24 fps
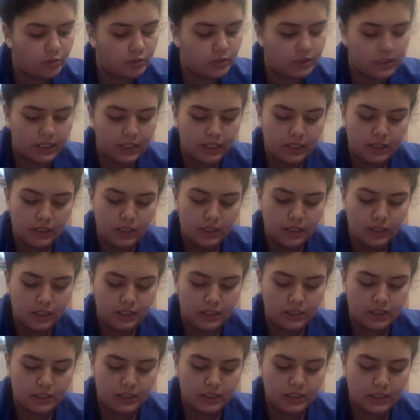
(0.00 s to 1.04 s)
today.
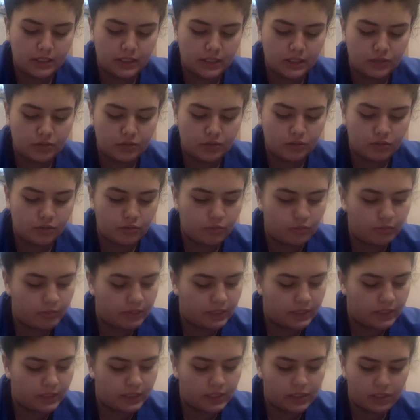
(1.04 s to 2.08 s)
This is an intradermal
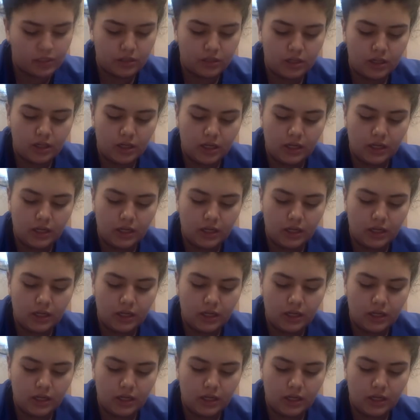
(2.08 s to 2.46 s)
medication.